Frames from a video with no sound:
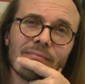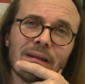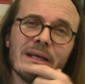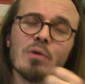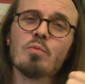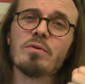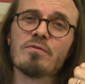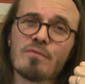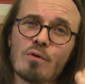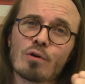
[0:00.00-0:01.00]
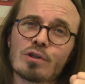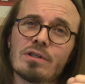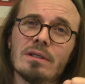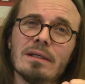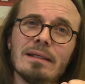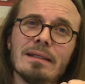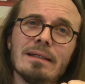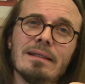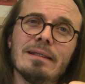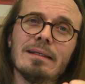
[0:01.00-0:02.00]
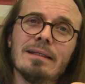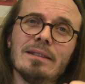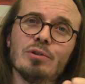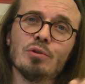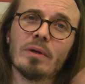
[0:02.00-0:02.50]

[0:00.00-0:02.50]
he would be forced to do.